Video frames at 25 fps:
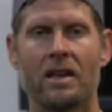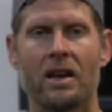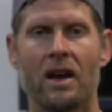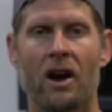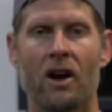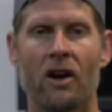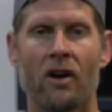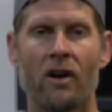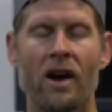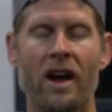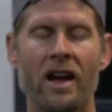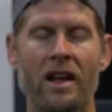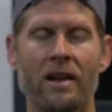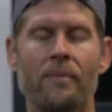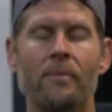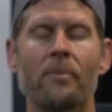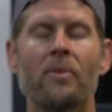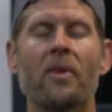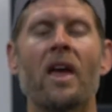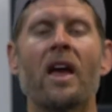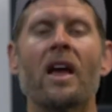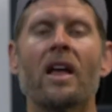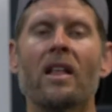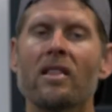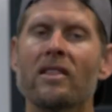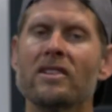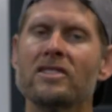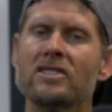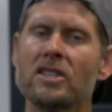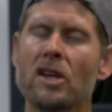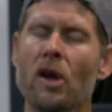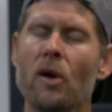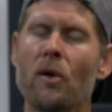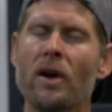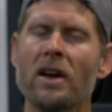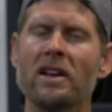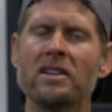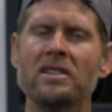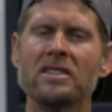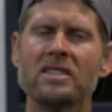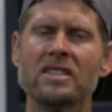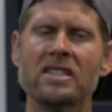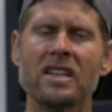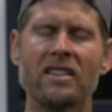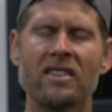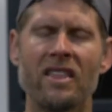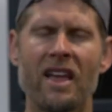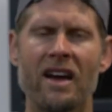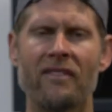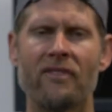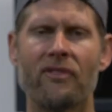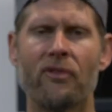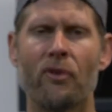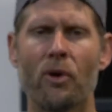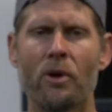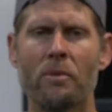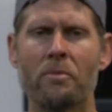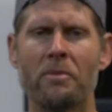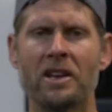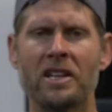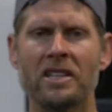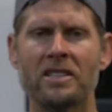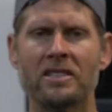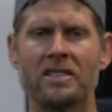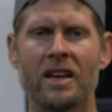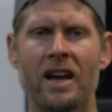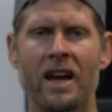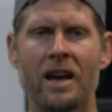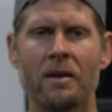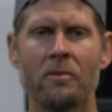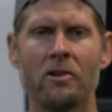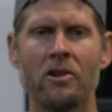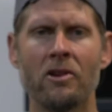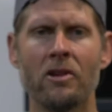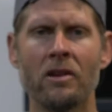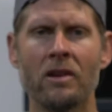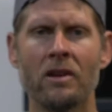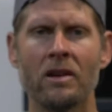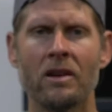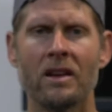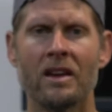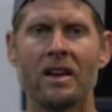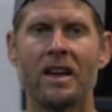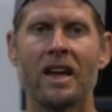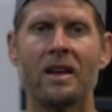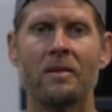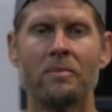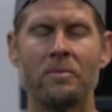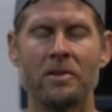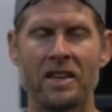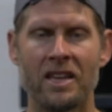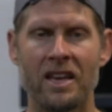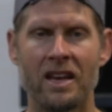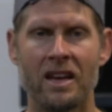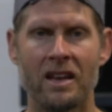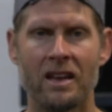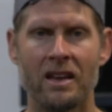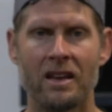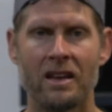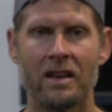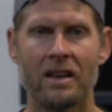All right, let's go ahead and set that 4-minute timer and begin.